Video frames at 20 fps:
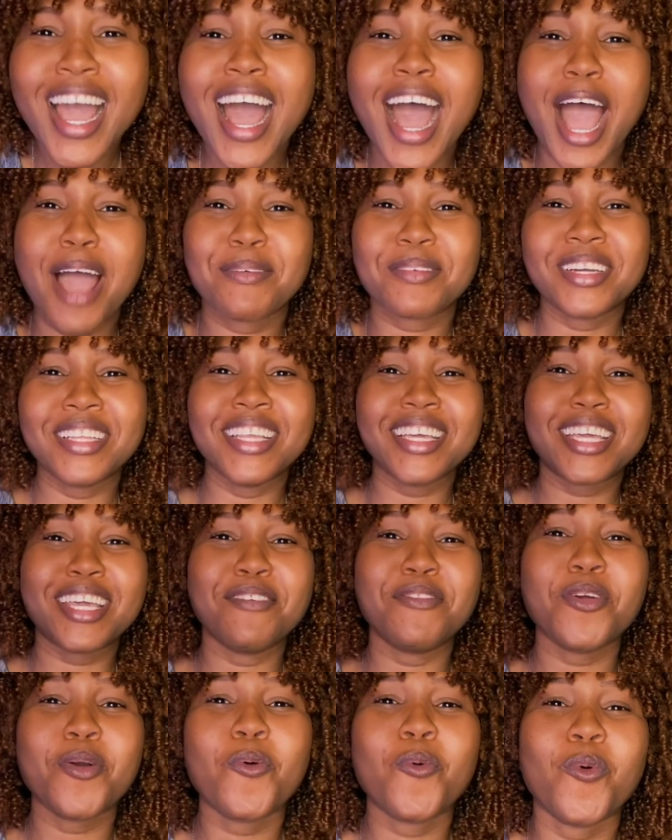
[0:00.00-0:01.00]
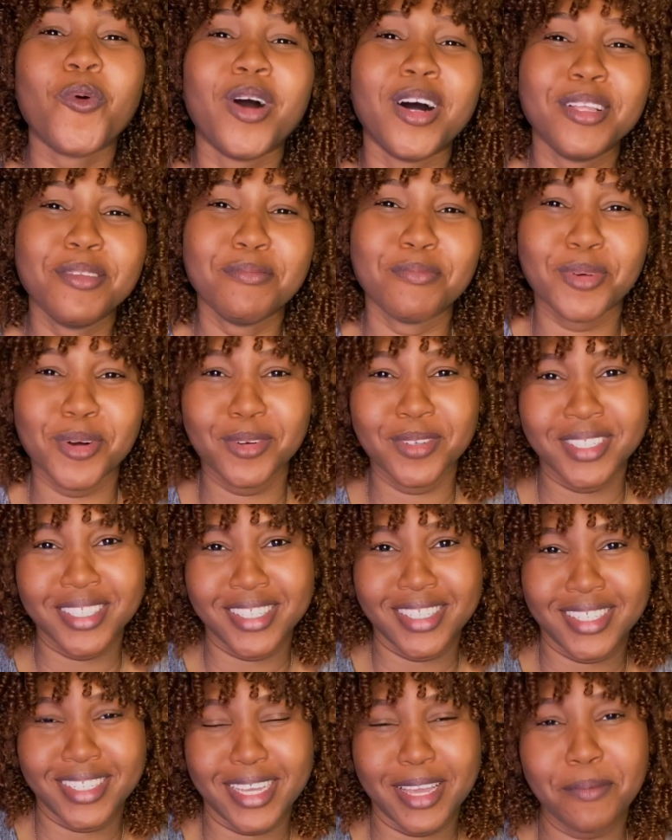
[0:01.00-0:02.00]
I'm going to give you one
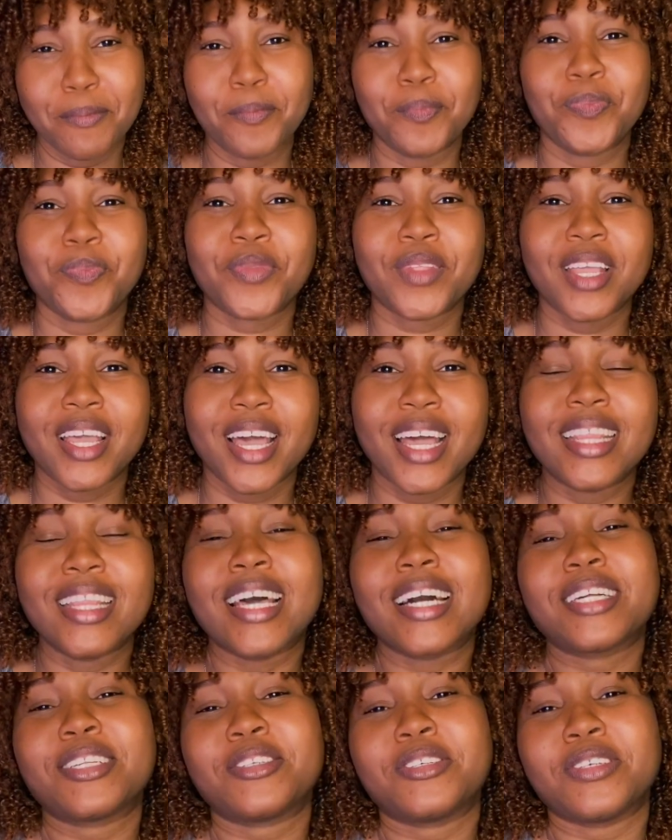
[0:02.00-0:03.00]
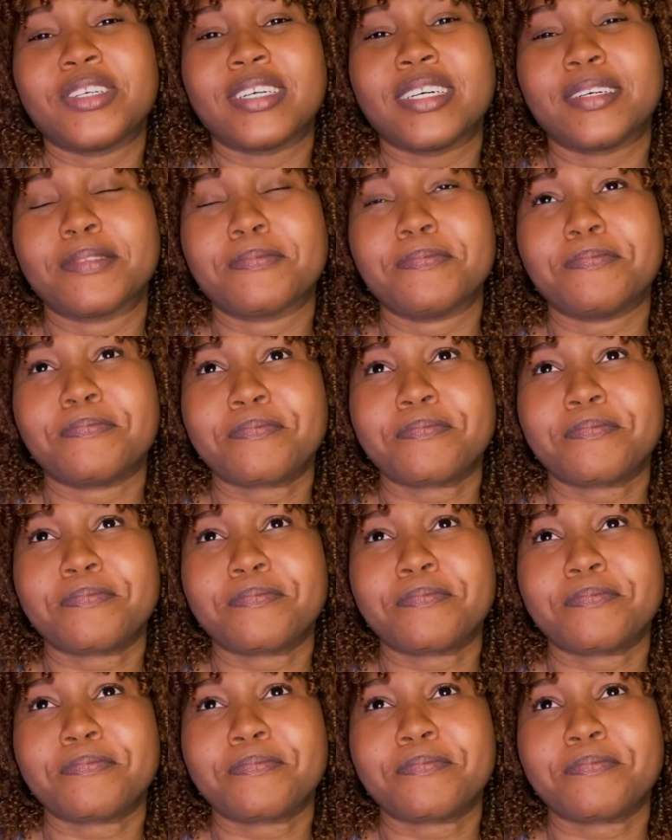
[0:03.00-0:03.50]
bonus tip, an extra.